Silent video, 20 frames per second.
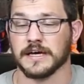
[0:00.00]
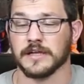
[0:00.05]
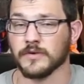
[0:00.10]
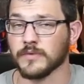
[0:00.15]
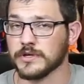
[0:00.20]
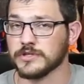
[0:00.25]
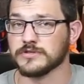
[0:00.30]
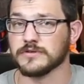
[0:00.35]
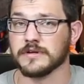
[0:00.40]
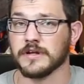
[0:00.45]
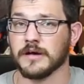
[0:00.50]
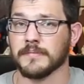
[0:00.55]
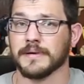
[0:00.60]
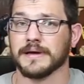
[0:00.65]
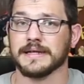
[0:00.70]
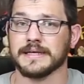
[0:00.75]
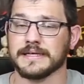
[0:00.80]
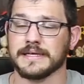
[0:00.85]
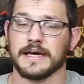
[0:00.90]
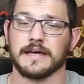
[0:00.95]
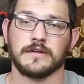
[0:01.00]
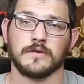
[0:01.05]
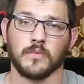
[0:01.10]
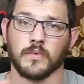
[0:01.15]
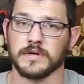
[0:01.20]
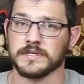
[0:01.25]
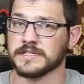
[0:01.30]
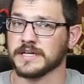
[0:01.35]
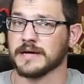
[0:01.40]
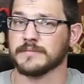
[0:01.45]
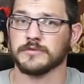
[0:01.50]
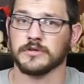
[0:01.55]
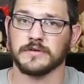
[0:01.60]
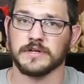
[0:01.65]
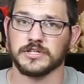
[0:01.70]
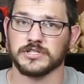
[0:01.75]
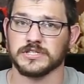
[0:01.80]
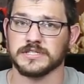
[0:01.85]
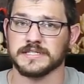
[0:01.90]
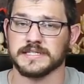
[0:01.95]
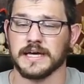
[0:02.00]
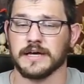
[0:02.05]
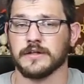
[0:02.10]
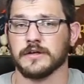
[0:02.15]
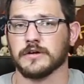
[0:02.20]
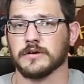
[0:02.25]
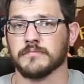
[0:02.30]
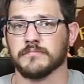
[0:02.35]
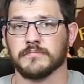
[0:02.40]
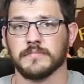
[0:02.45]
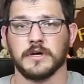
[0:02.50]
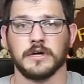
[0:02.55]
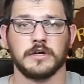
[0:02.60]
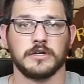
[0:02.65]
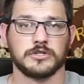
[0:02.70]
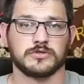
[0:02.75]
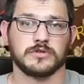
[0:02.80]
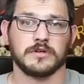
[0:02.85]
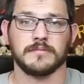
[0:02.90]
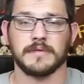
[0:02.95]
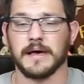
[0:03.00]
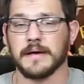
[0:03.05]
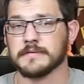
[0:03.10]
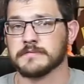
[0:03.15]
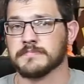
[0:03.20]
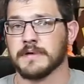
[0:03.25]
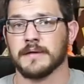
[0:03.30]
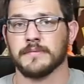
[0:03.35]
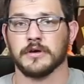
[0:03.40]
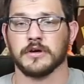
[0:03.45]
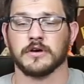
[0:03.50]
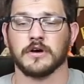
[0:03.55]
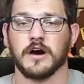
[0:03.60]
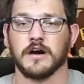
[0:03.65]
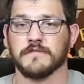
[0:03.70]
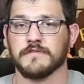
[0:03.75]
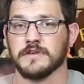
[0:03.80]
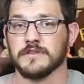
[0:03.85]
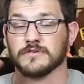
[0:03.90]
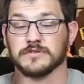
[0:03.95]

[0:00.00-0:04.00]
Other ways you can help out, again, one-time donations down there, Streamlabs, Buy Me a Coffee.